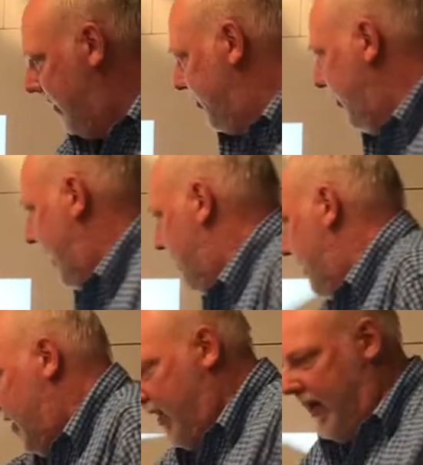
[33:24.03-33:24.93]
I'd say up
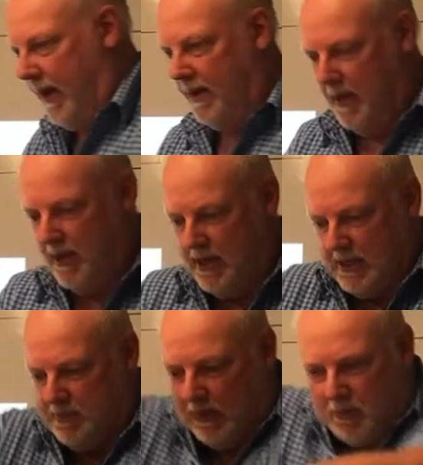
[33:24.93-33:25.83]
in here,
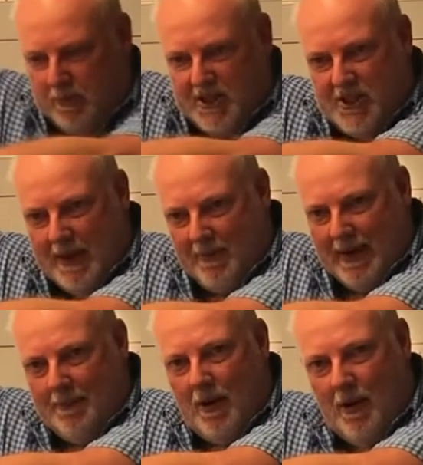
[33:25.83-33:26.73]
it's probably steepened
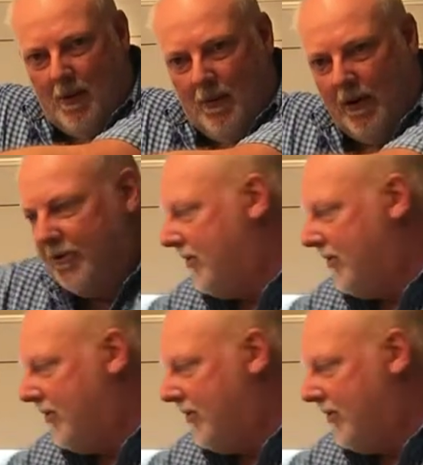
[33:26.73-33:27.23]
up a whole lot.